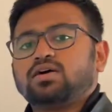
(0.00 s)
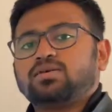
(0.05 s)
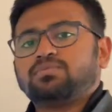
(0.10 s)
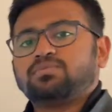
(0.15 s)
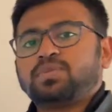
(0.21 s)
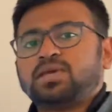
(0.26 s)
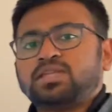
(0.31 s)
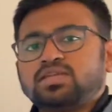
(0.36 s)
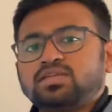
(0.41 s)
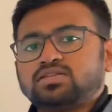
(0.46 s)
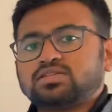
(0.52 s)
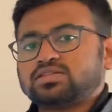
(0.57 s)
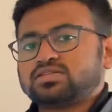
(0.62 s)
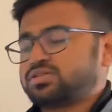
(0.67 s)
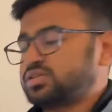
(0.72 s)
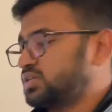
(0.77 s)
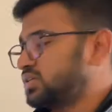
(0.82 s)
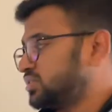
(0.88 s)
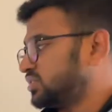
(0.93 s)
Many
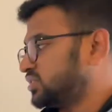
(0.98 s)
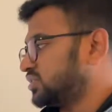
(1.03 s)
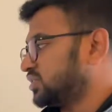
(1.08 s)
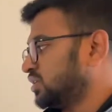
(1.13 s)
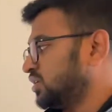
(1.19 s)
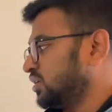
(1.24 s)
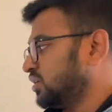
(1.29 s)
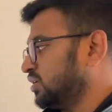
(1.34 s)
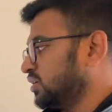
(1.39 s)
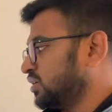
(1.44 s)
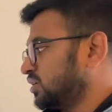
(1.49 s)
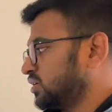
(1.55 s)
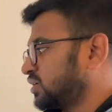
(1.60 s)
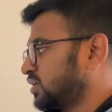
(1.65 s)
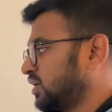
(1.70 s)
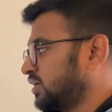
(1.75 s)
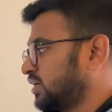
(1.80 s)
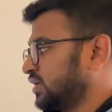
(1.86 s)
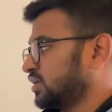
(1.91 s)
industries
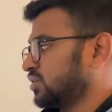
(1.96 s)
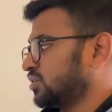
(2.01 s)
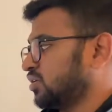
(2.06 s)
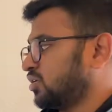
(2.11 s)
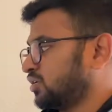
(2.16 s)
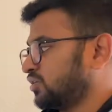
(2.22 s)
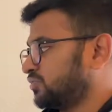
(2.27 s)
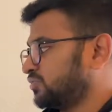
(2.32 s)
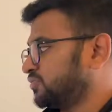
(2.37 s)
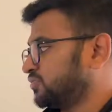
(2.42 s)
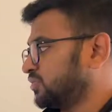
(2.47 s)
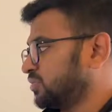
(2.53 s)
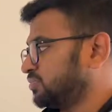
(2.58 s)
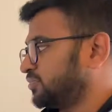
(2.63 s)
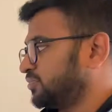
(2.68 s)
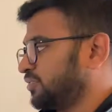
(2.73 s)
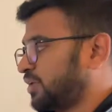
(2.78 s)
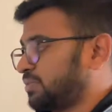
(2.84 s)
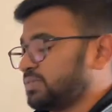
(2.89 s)
conduct a lot of
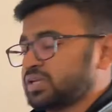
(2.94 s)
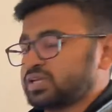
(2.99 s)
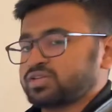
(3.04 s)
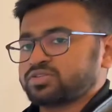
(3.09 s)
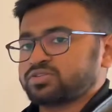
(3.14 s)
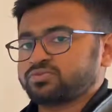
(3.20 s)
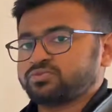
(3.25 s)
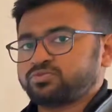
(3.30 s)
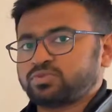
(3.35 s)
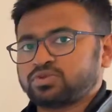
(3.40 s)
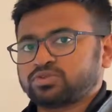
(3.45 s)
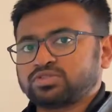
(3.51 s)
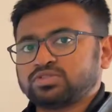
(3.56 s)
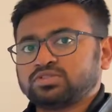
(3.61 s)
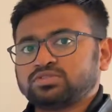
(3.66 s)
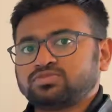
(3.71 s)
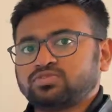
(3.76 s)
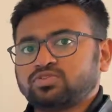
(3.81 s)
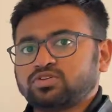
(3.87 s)
fabrication
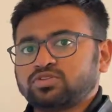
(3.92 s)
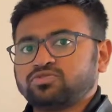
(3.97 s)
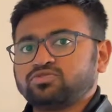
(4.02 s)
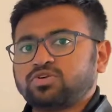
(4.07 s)
process for the